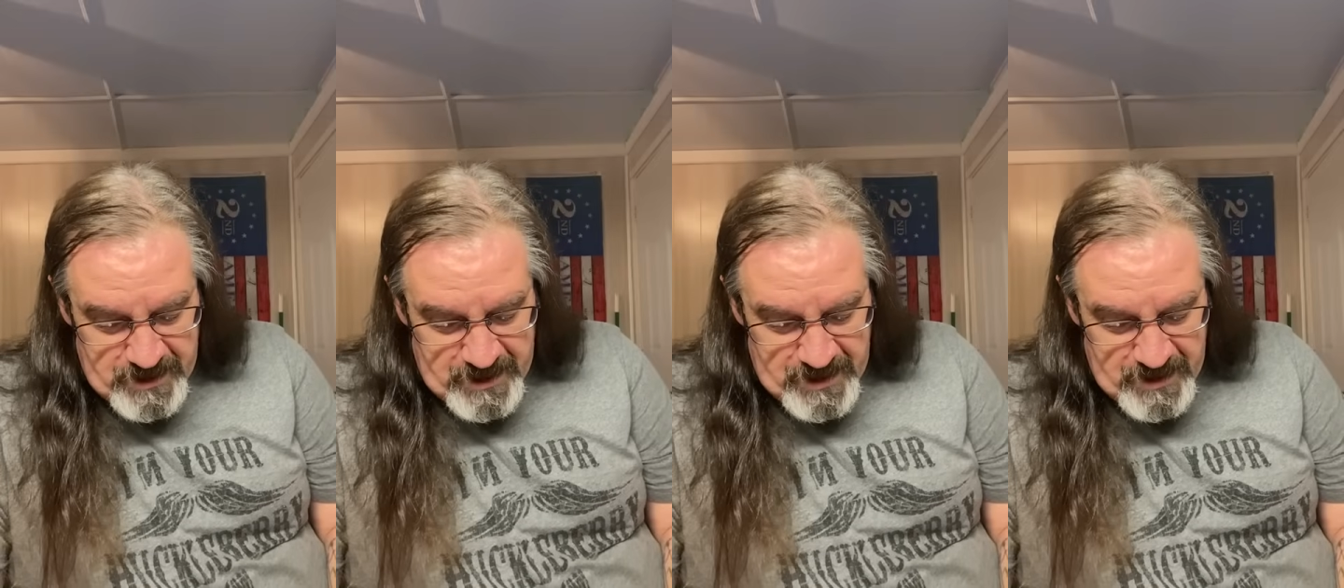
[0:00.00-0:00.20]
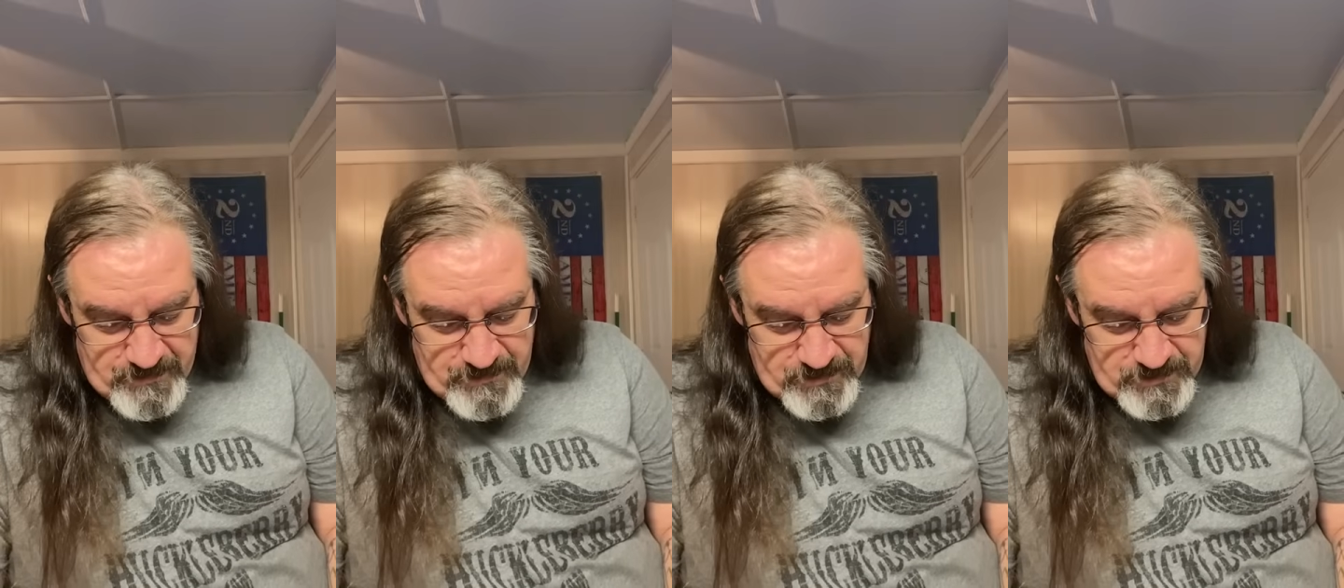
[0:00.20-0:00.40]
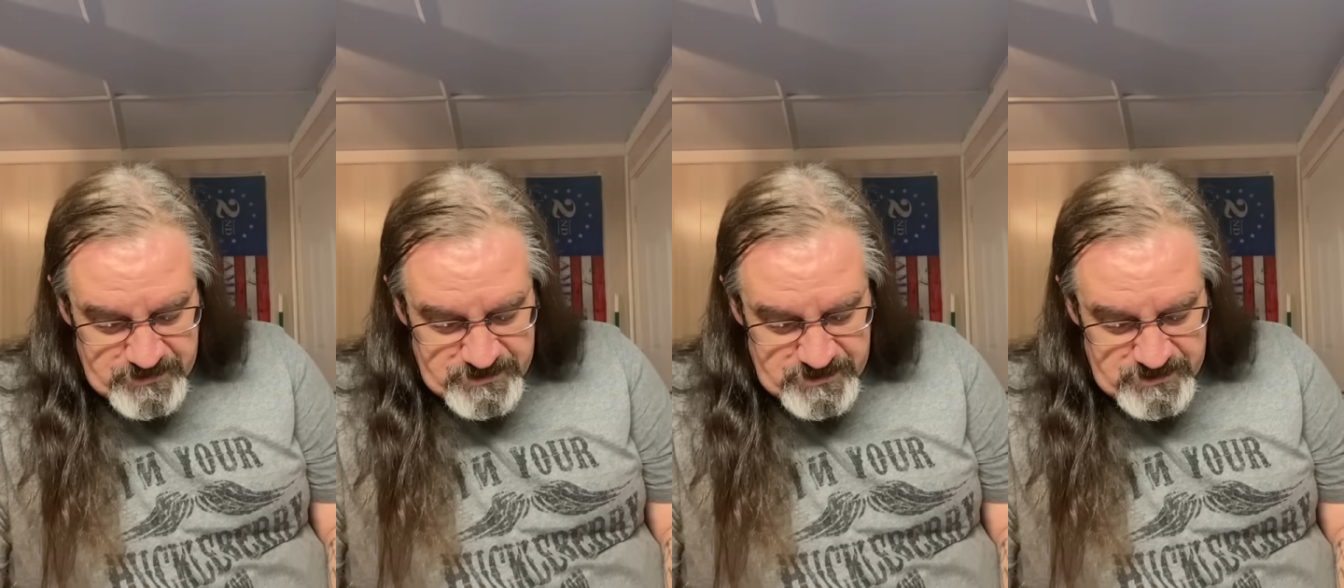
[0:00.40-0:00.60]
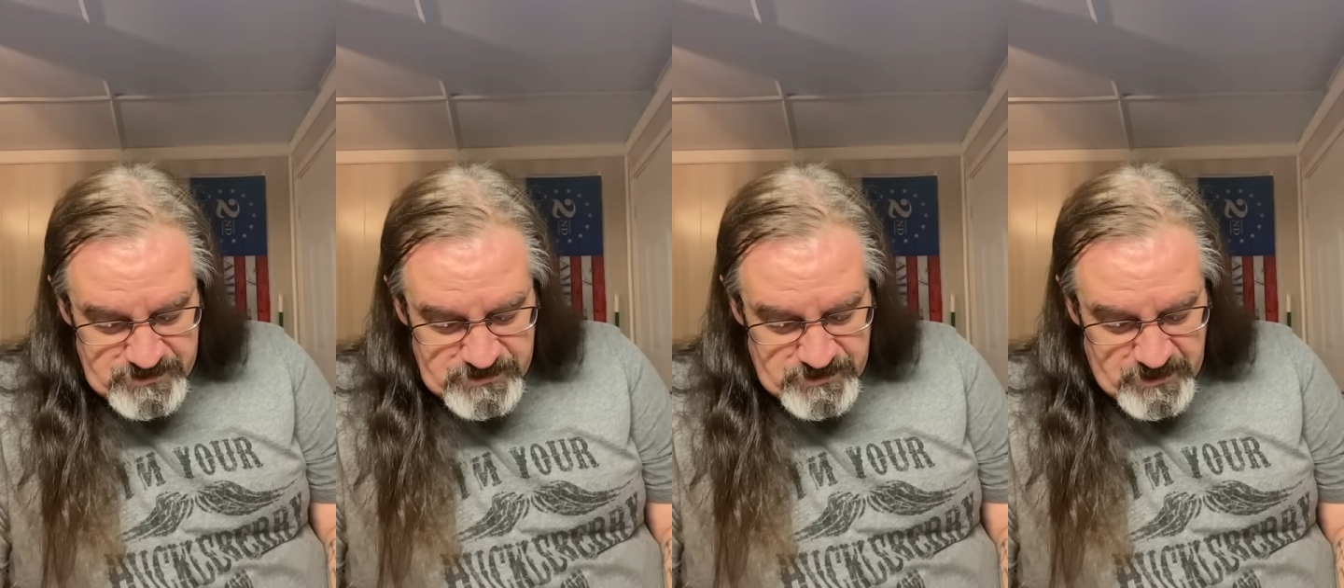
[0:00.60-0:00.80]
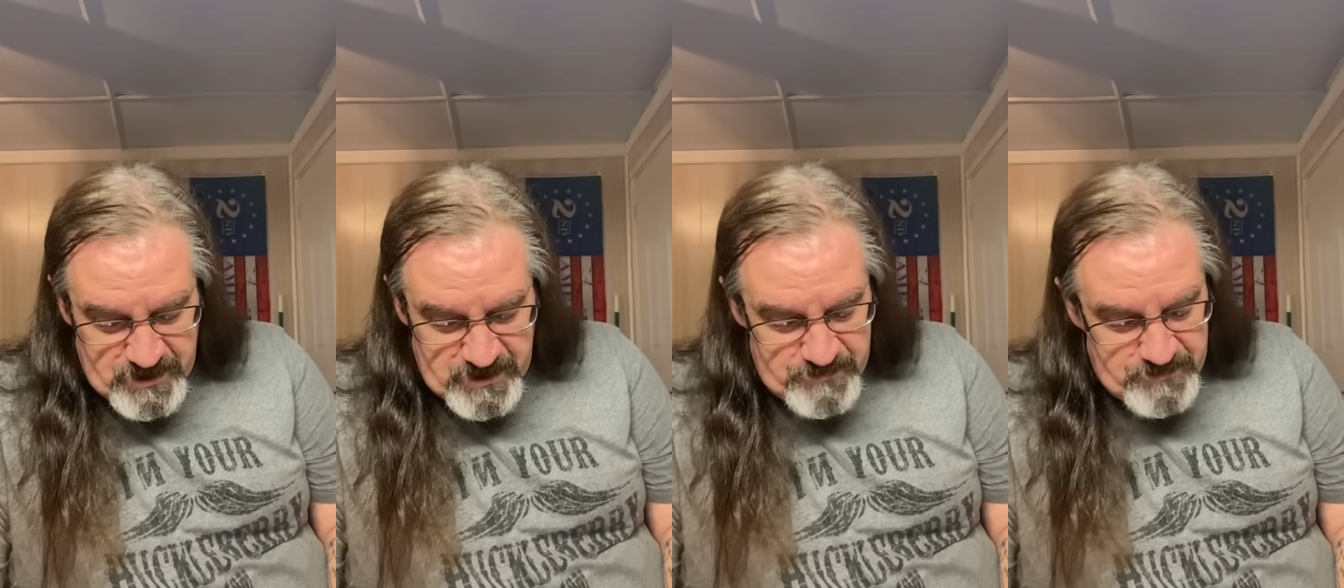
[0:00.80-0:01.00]
admiralty
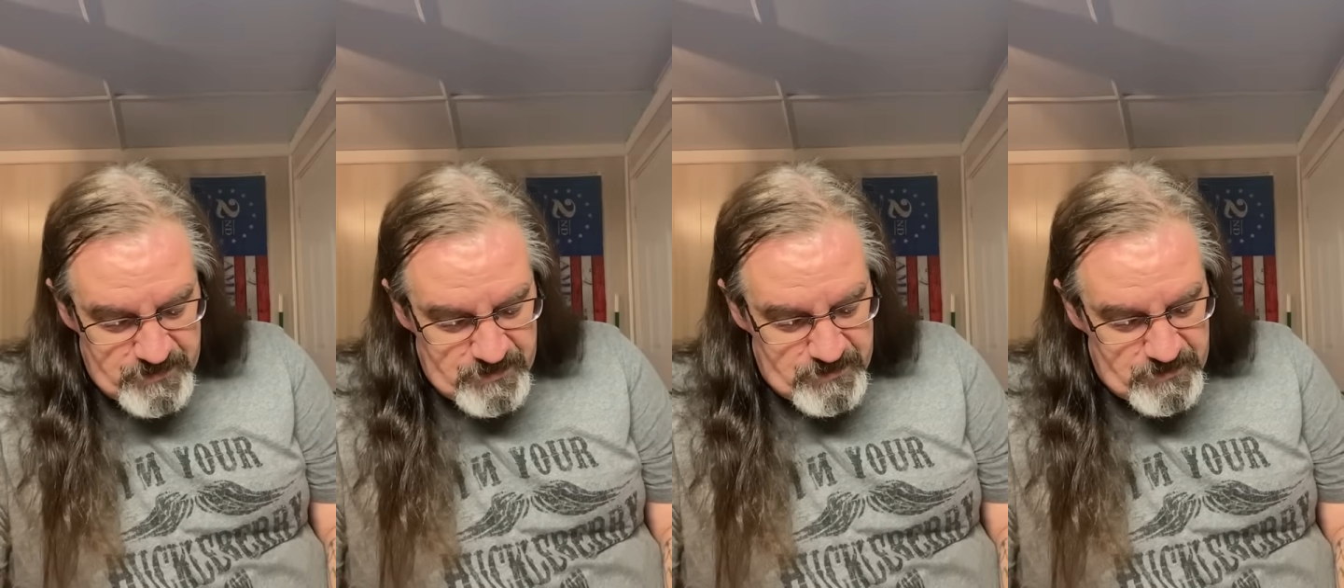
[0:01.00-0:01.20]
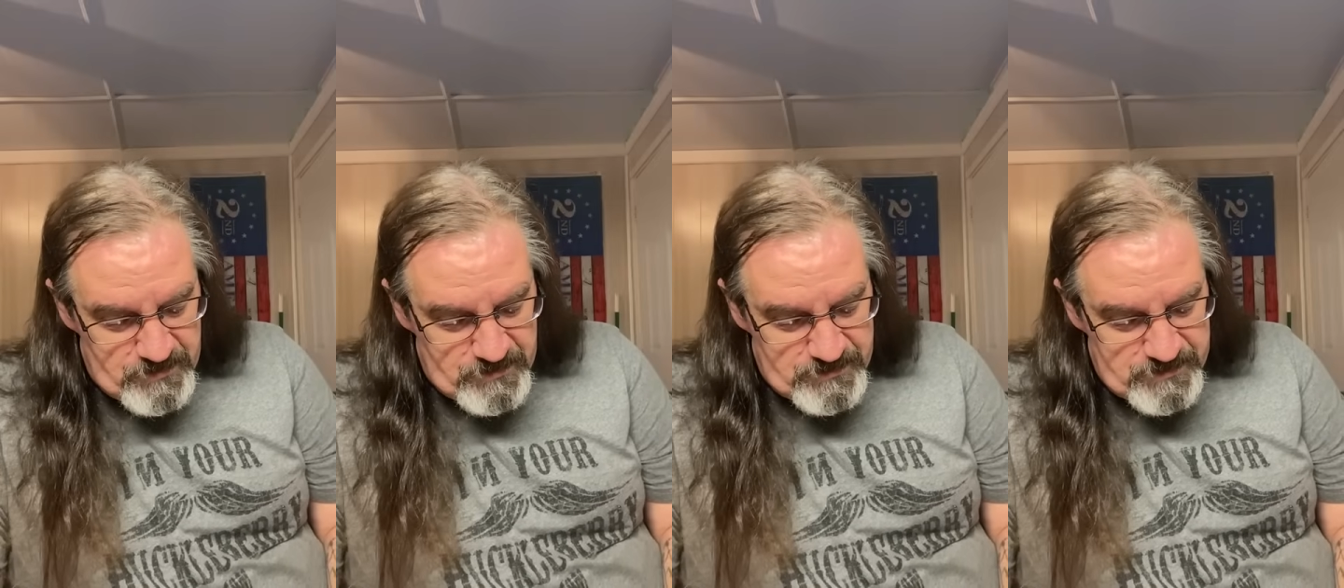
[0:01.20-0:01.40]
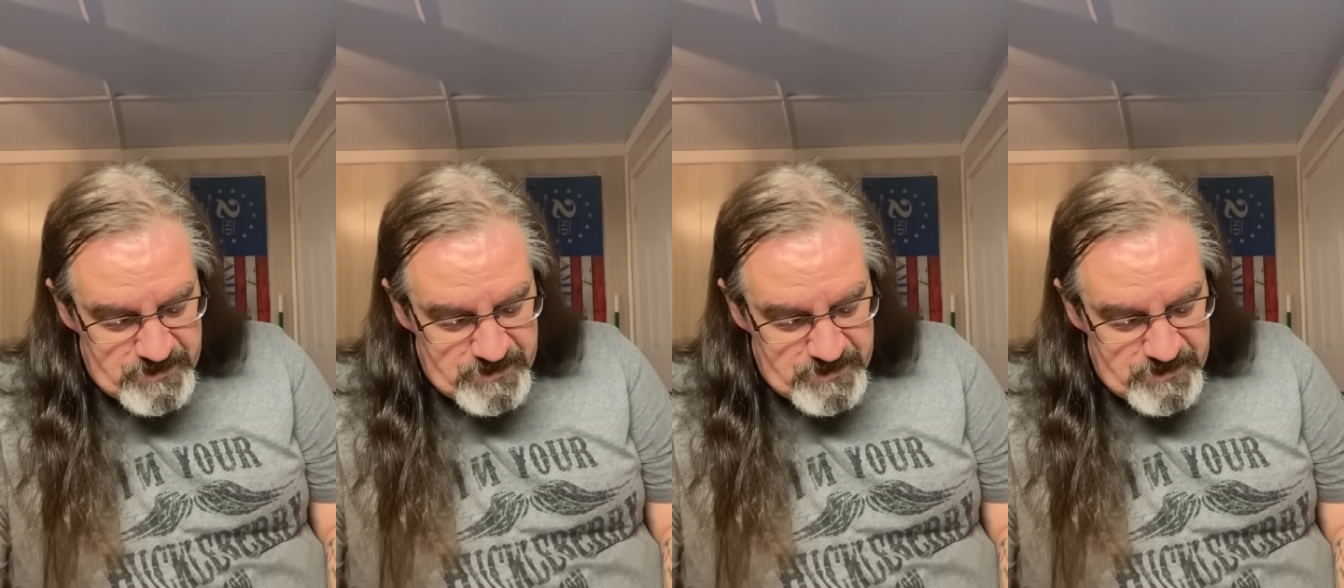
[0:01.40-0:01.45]
tribunal,